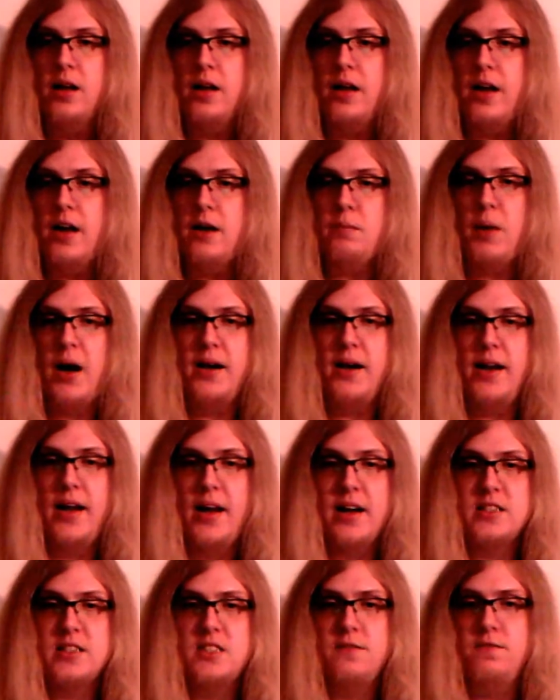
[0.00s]
in my
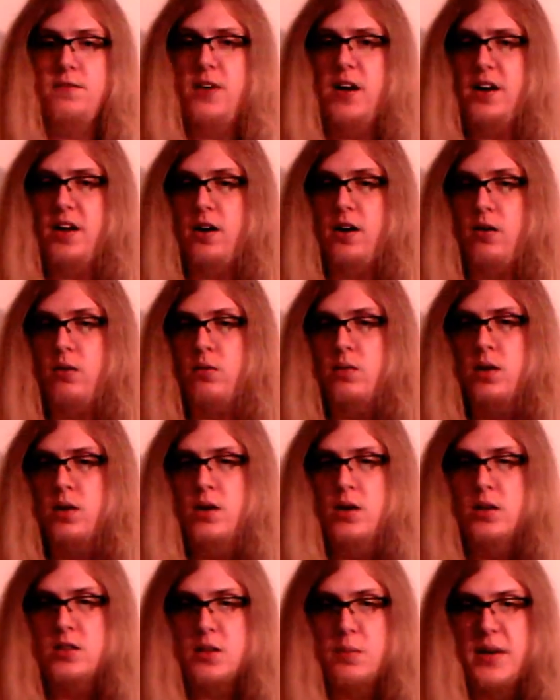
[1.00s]
next video.
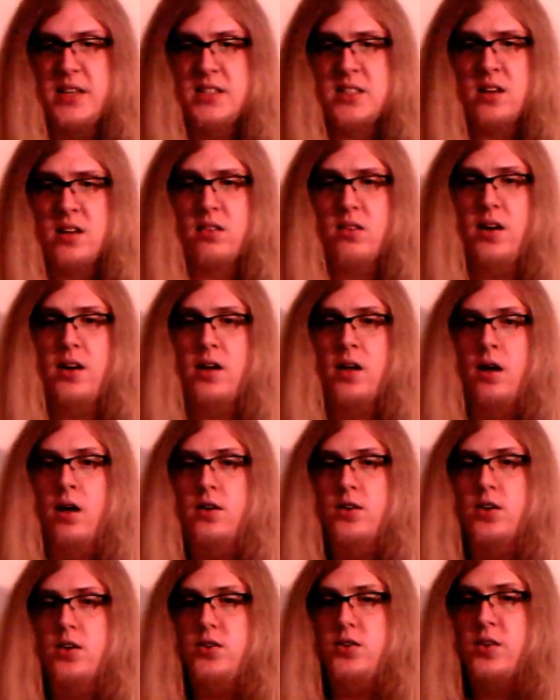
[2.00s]
So basically,
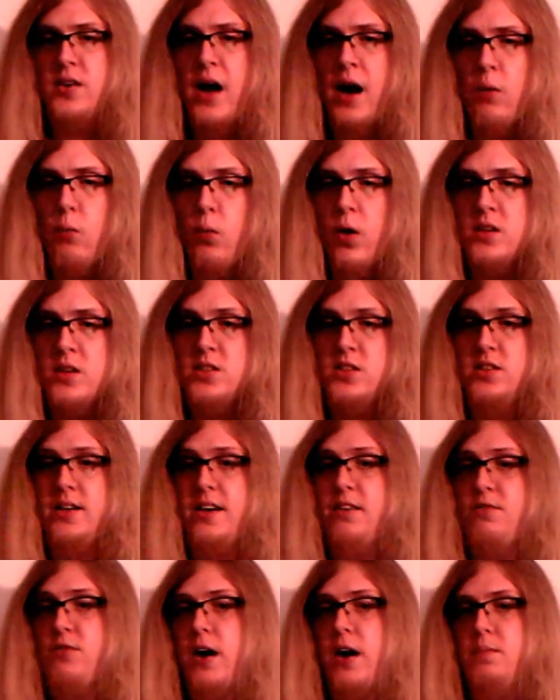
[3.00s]
you do not want to
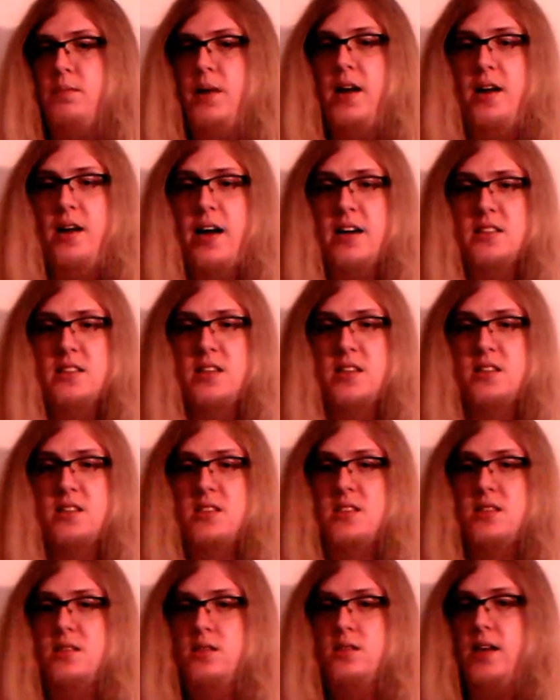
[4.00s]
defragment
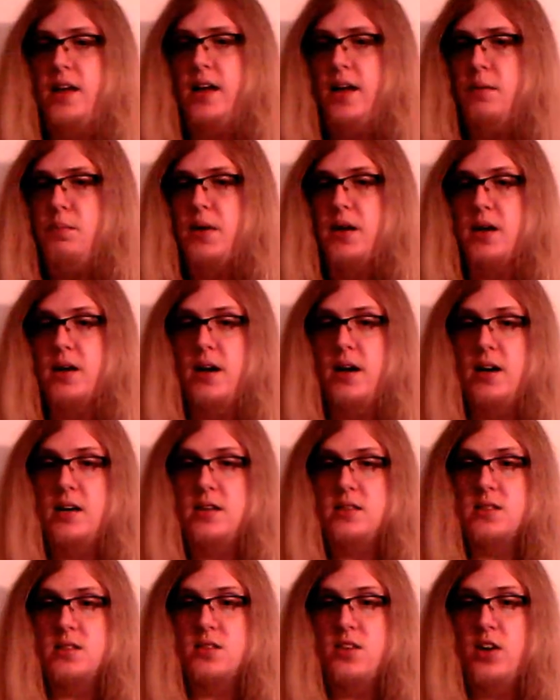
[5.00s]
SSD
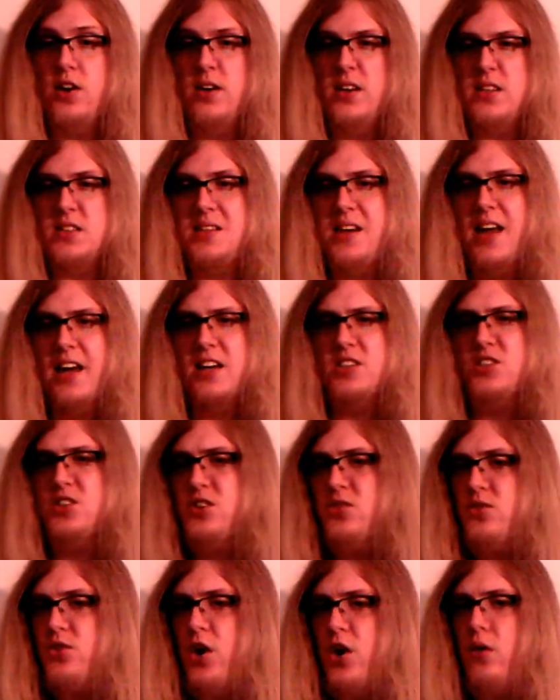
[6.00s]
because there is next to
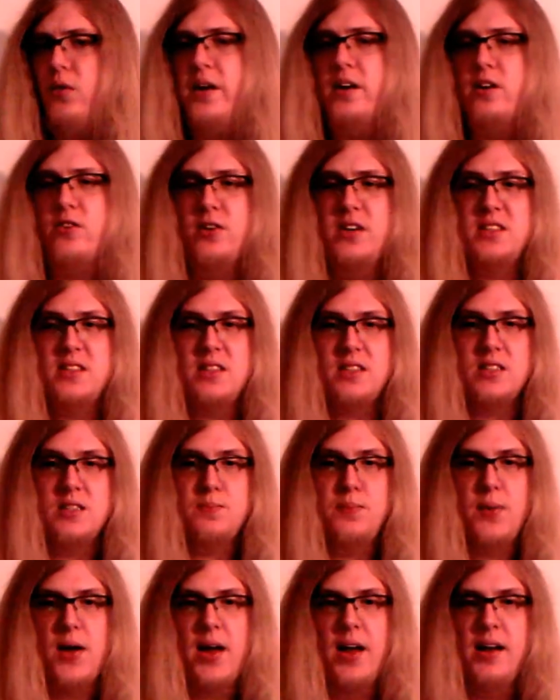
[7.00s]
no increase in
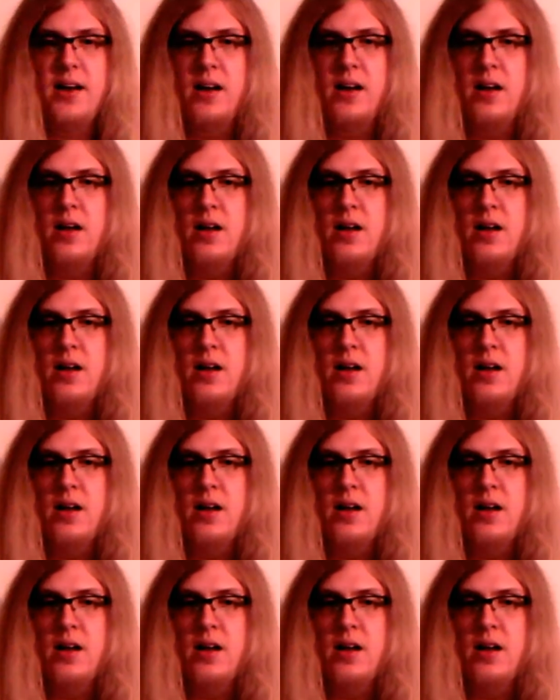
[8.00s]
speed